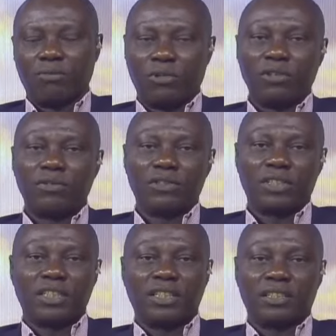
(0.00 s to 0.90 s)
And one
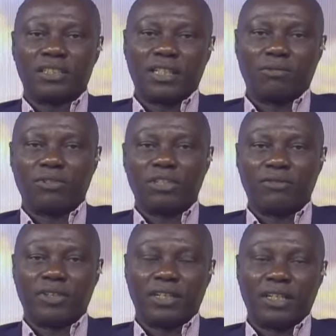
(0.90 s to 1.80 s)
of those things that
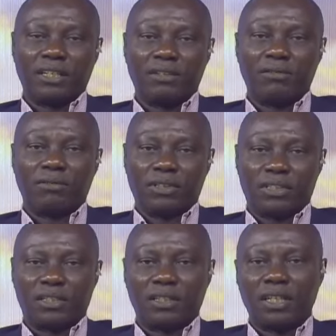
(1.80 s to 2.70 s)
we found out
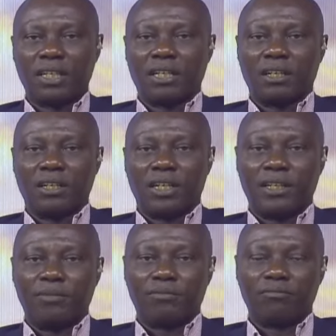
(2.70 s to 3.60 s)
was
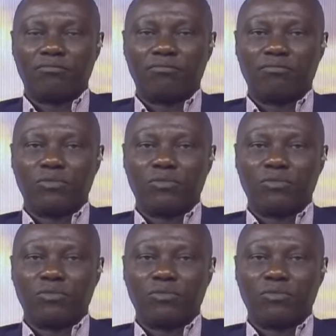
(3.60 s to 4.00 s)
um,